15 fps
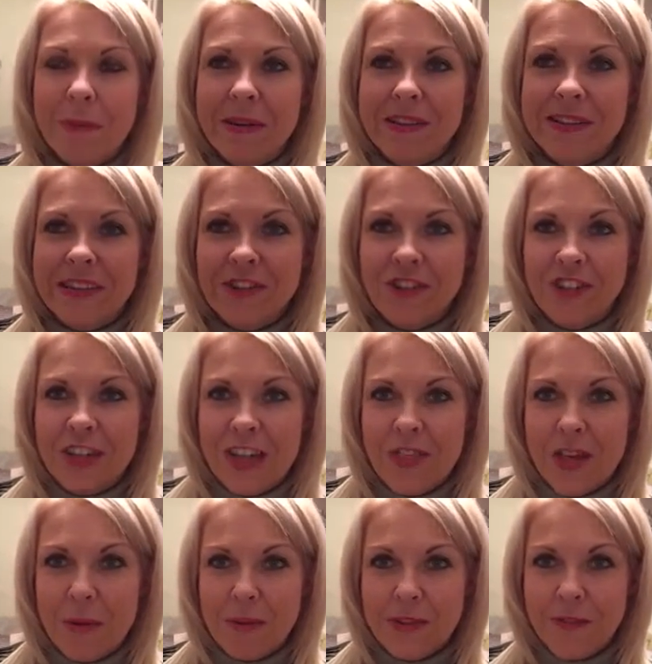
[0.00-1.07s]
but essentially
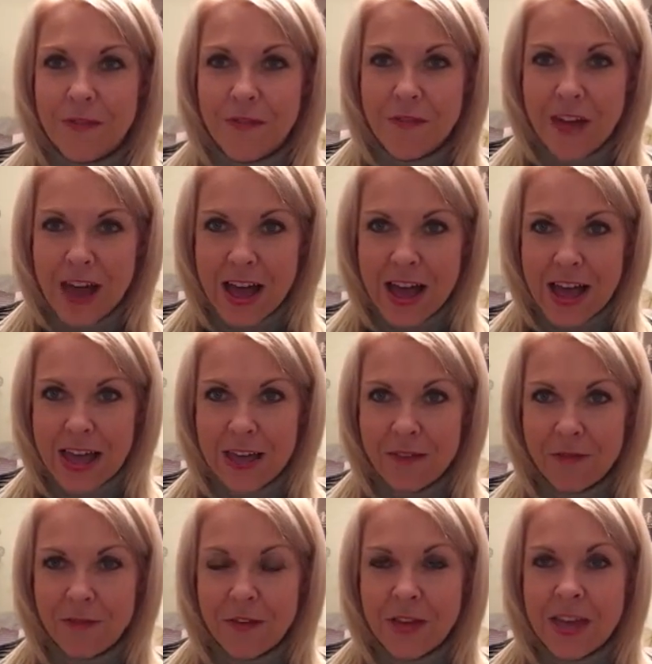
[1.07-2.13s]
there was
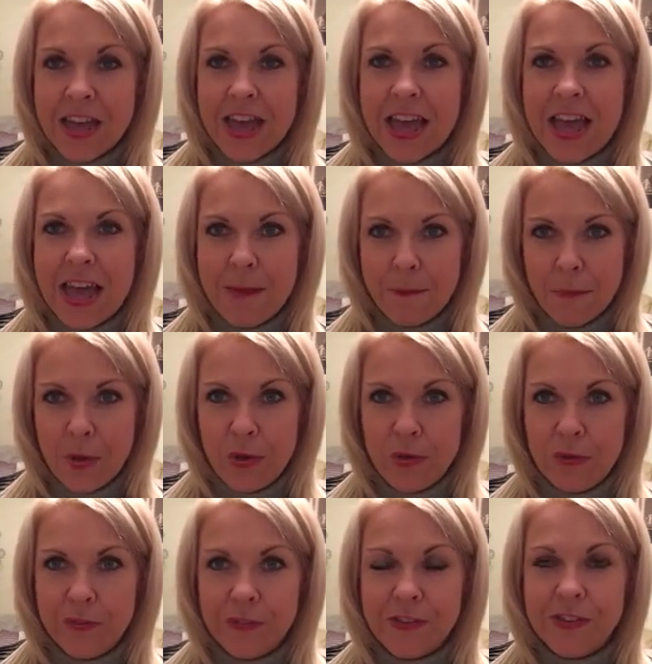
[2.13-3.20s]
5 hip
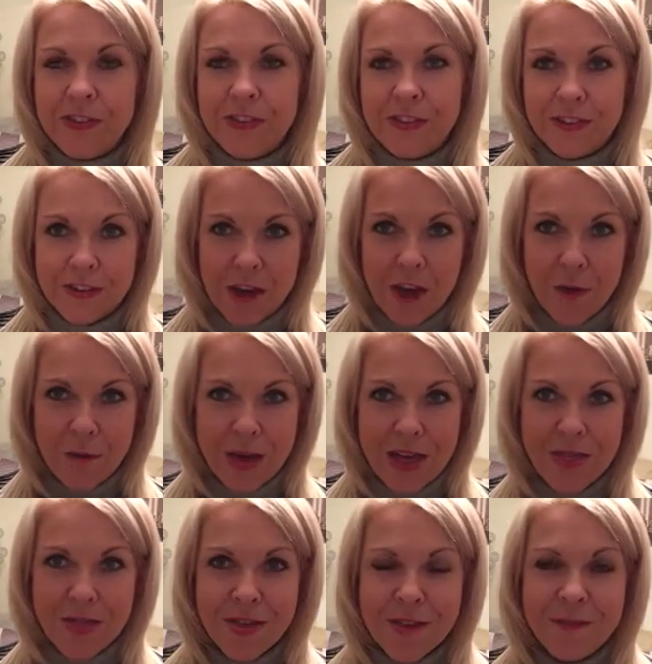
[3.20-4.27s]
moves to start
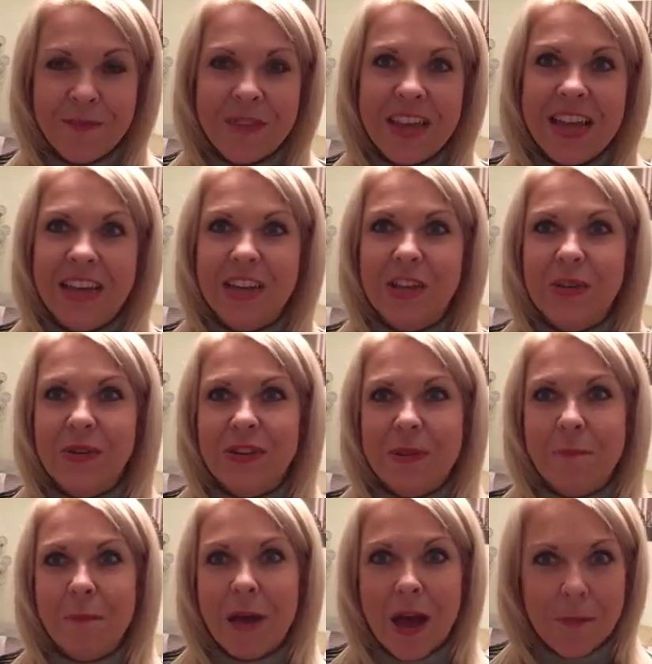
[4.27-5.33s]
with,
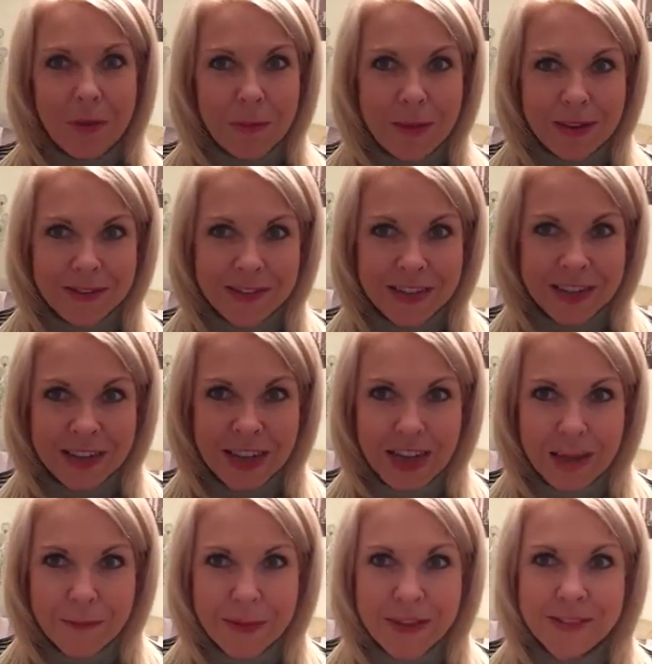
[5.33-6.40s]
including burpee mountain
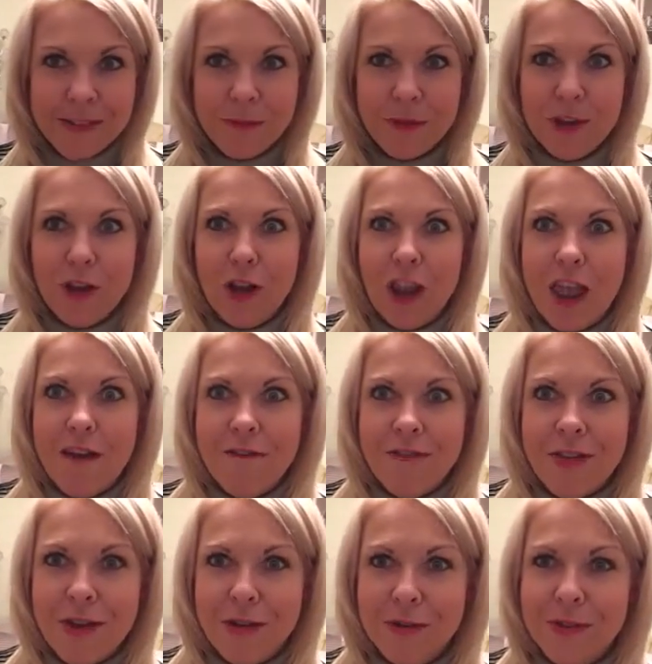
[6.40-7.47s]
climbers, and we all
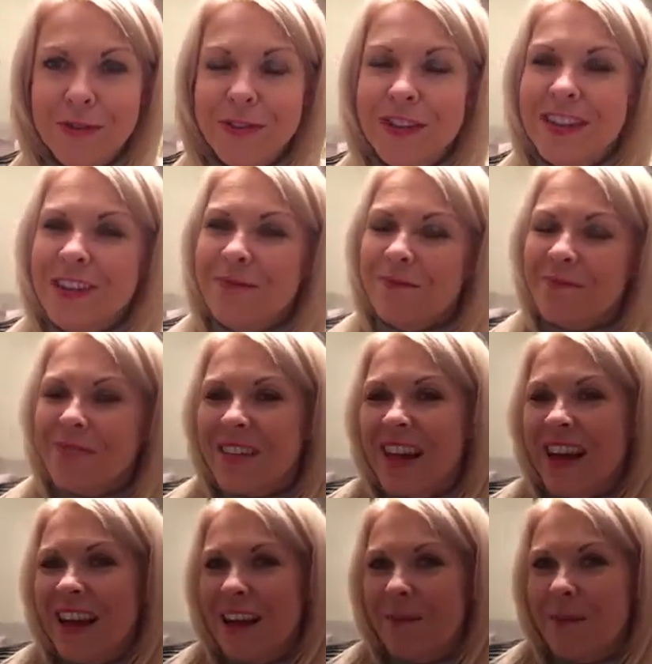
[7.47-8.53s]
love those.
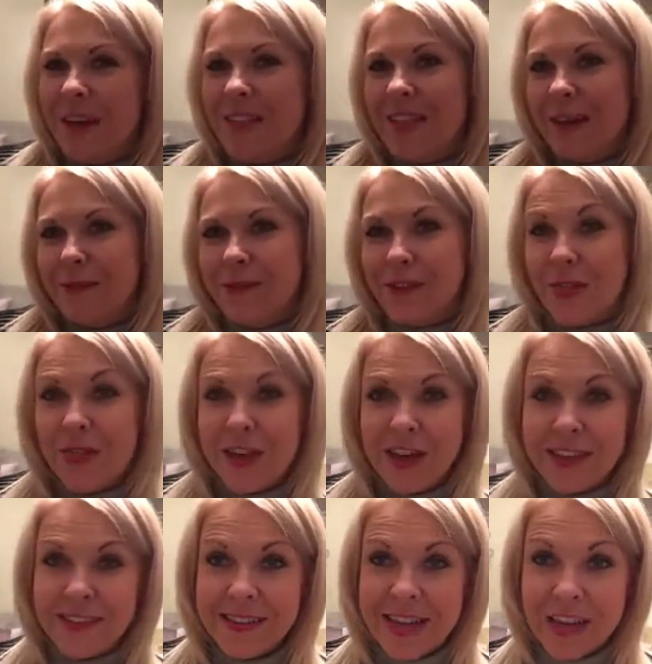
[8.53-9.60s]
And that was the
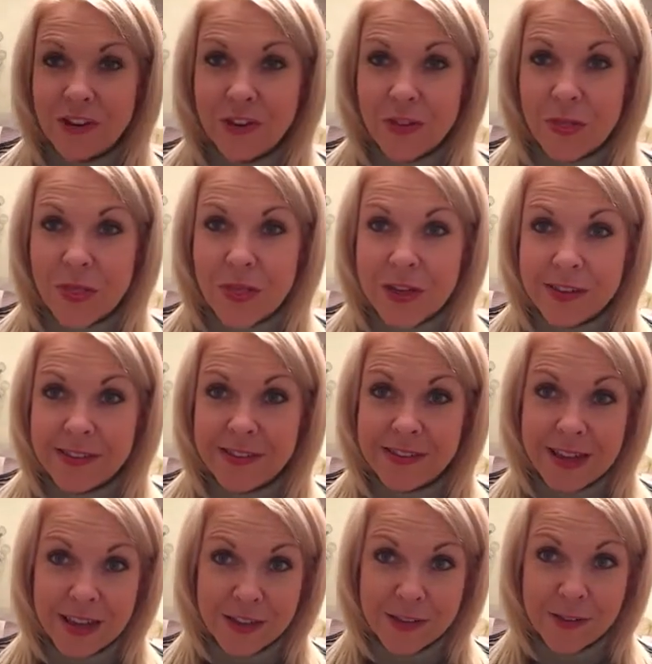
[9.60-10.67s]
30 second on, 30
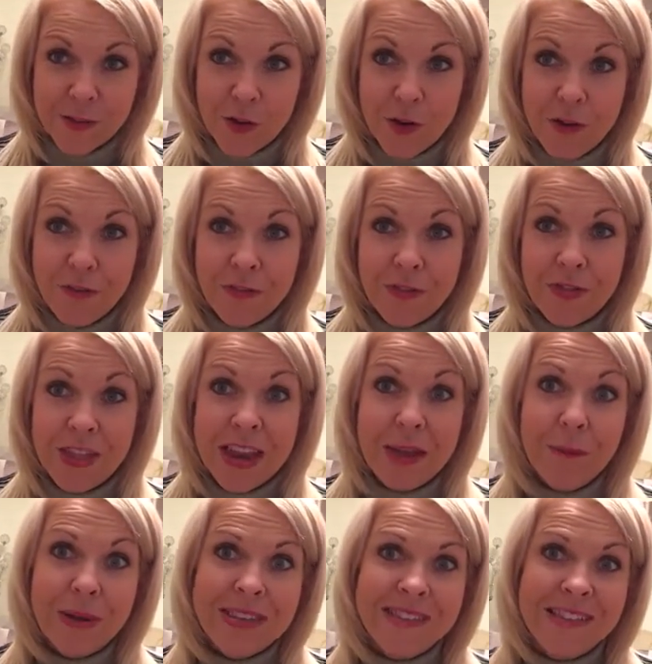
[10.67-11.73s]
seconds off. Then
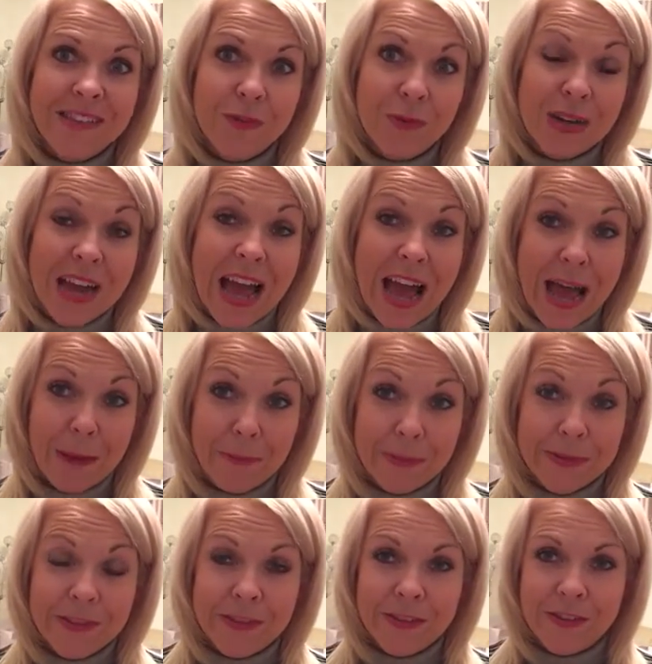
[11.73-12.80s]
it went into an
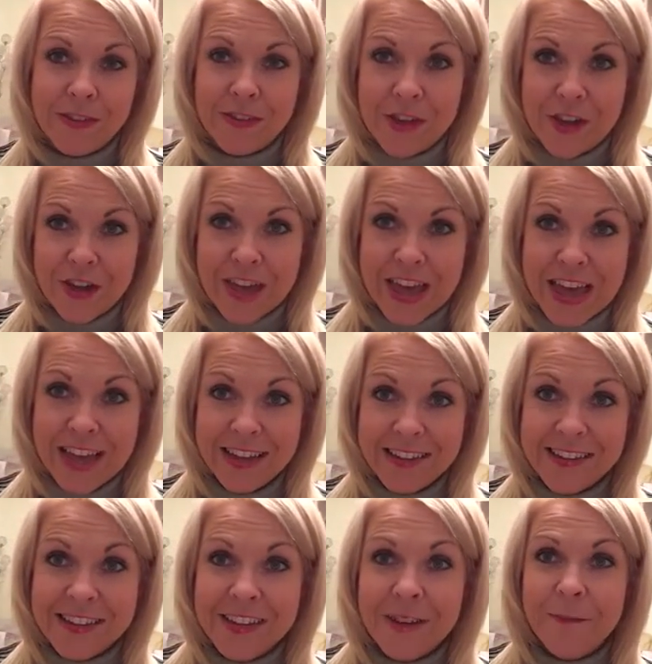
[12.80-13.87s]
abs
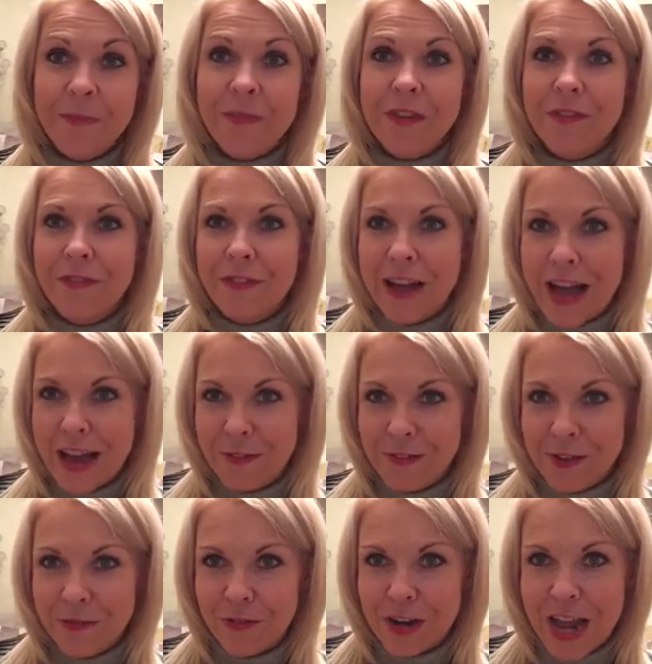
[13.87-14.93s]
circuit,
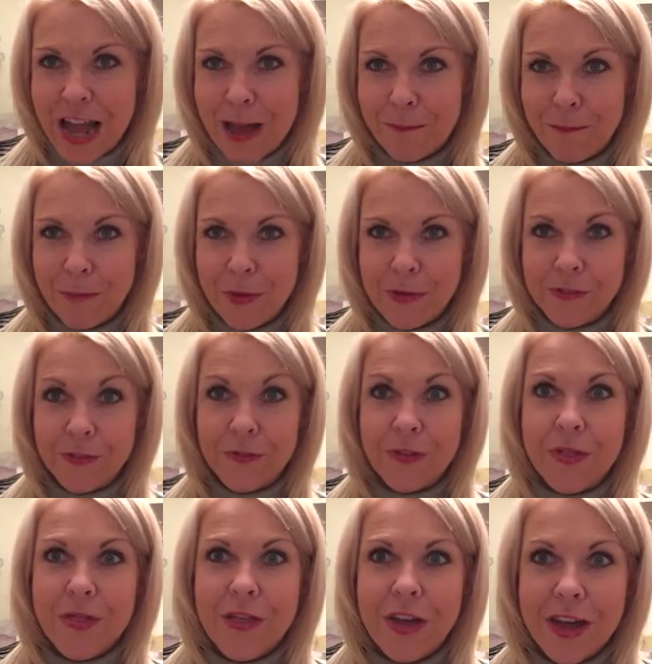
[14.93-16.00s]
5 different ab moves for
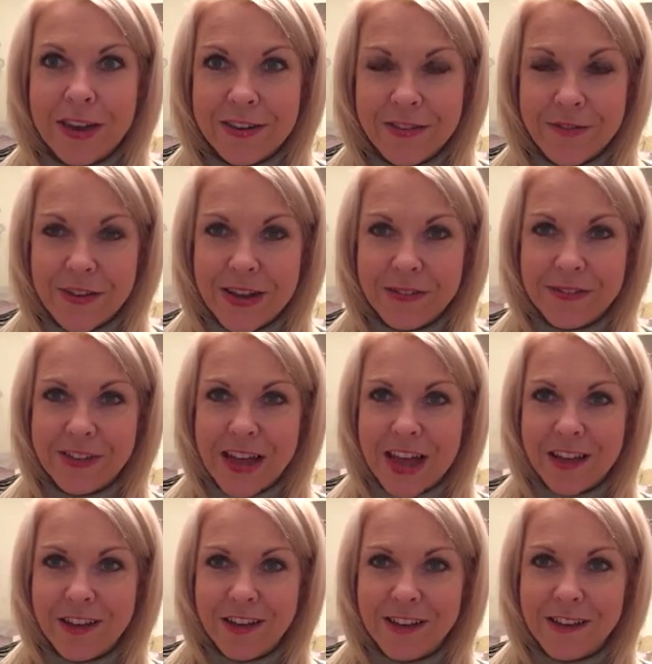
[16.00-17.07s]
35
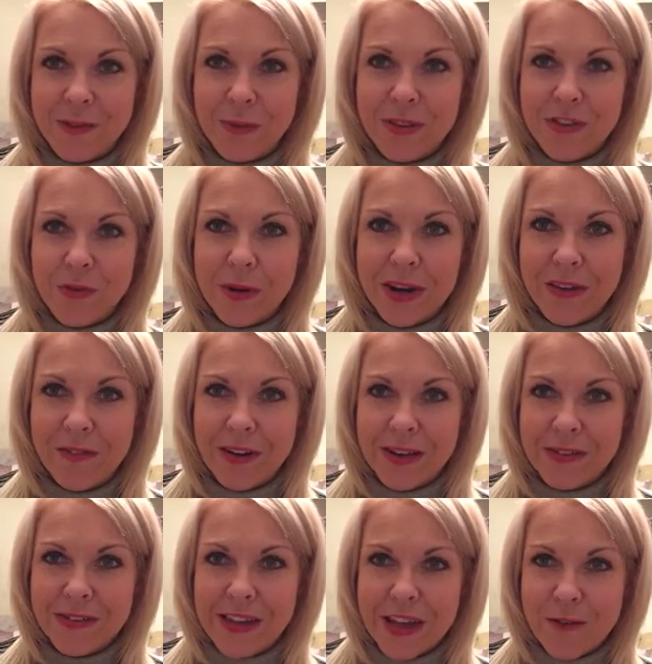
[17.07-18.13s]
seconds with a
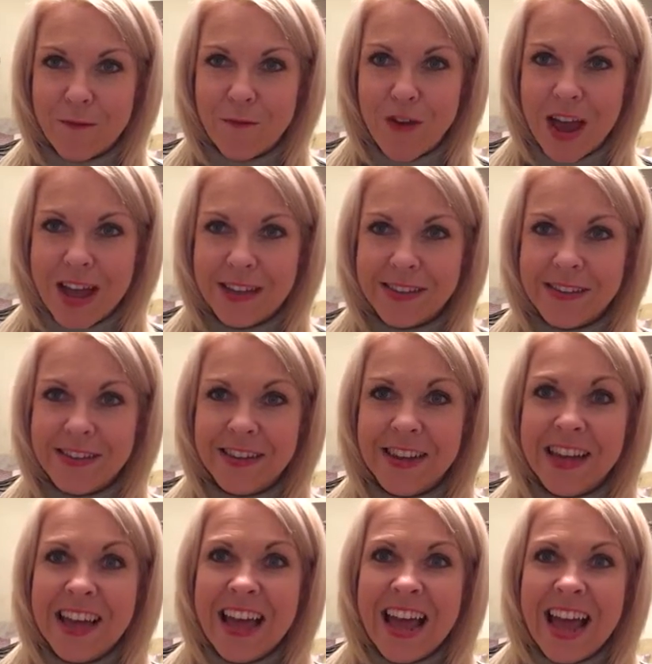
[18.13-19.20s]
25 second rest.
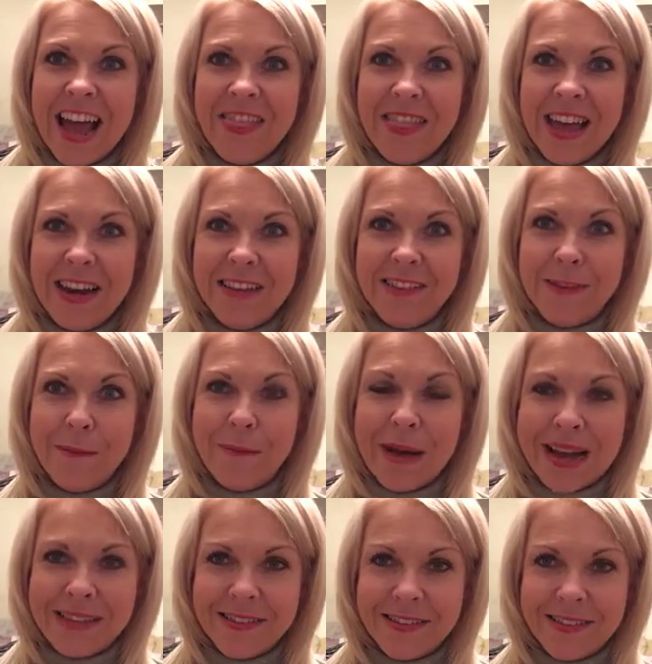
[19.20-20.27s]
And then a
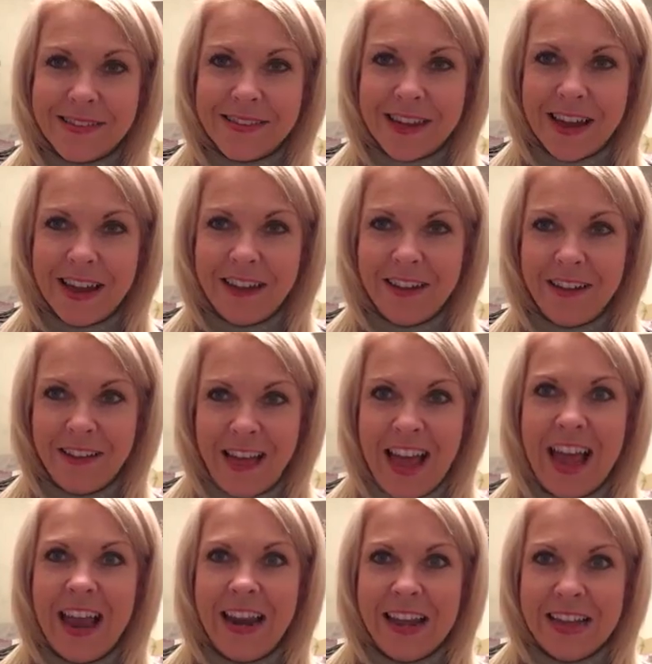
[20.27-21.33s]
Tabata style
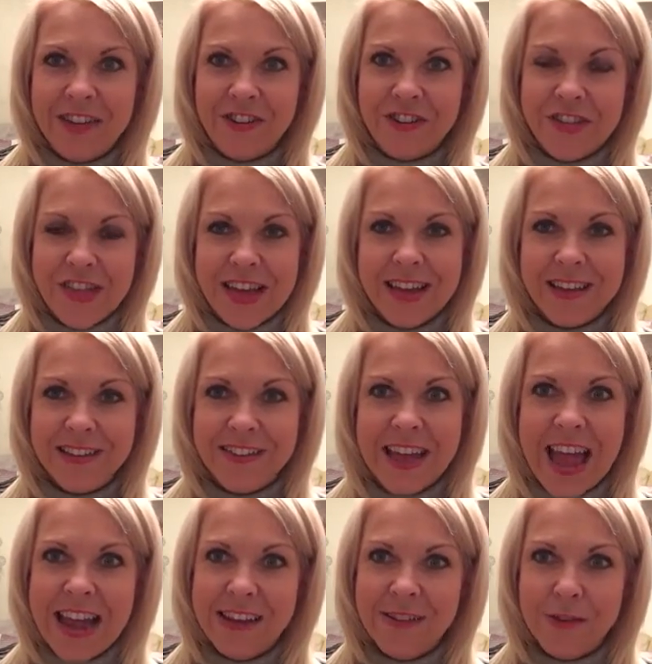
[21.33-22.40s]
hellish thing
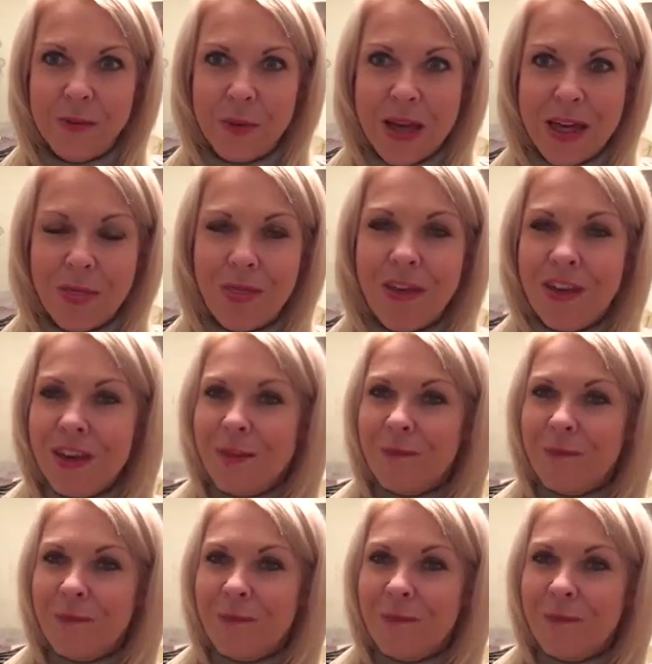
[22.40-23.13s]
to end with,